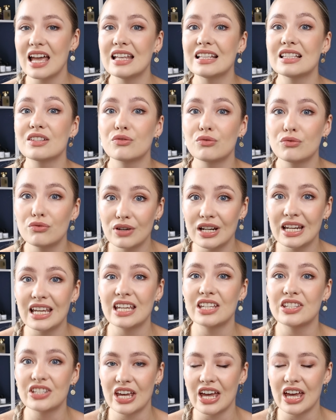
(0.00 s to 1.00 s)
It's really
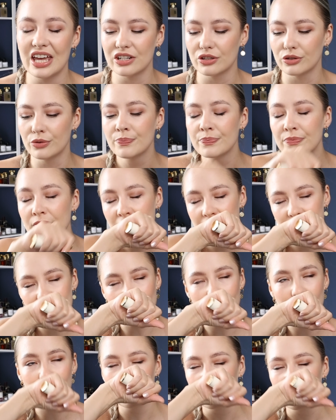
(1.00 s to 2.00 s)
eternal.
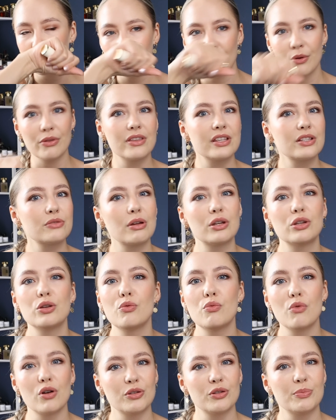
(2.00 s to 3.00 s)
So with this one,
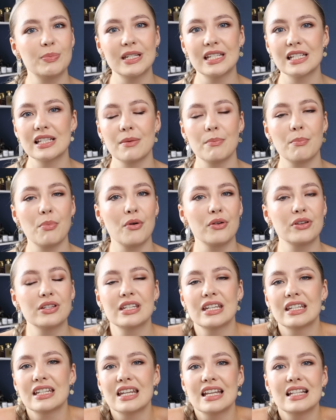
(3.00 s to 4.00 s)
you won't be
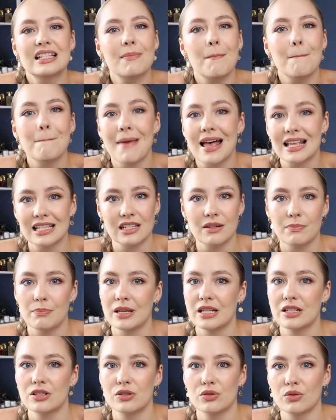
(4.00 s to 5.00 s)
disappointed. It's a
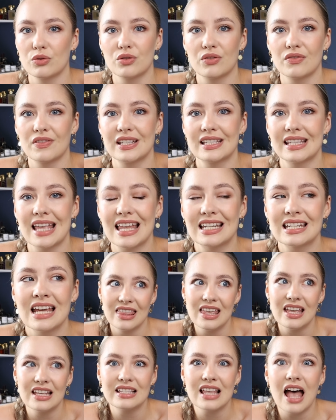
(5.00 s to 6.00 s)
masterpiece sort of a scent.
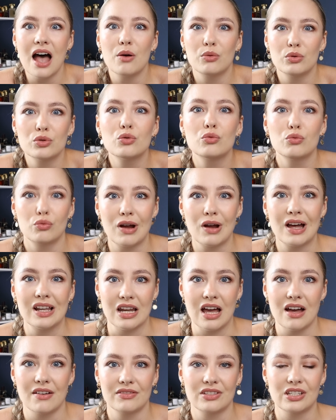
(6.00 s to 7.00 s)
This, I would
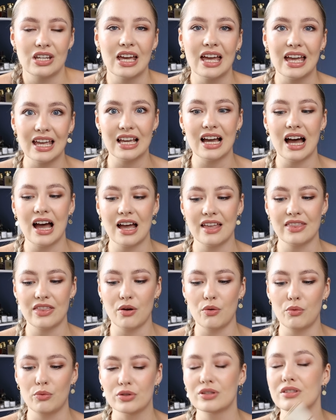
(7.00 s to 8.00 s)
run after a guy
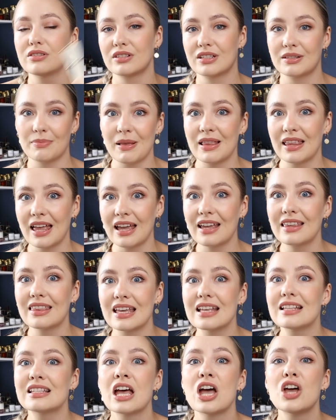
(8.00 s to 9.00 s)
that would smell like
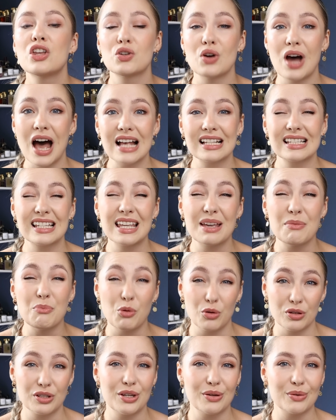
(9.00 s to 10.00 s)
this to ask him
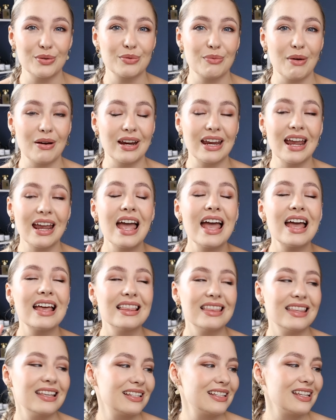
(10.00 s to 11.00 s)
what he was wearing.
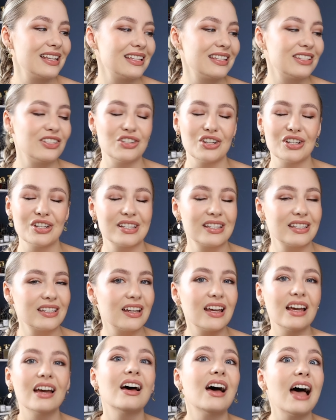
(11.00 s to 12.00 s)
This is
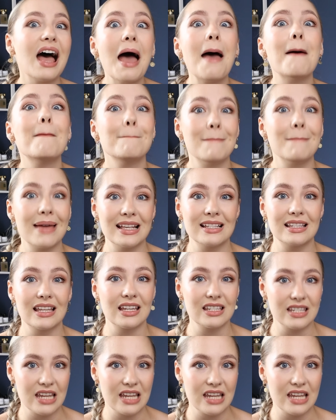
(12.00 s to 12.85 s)
just amazing.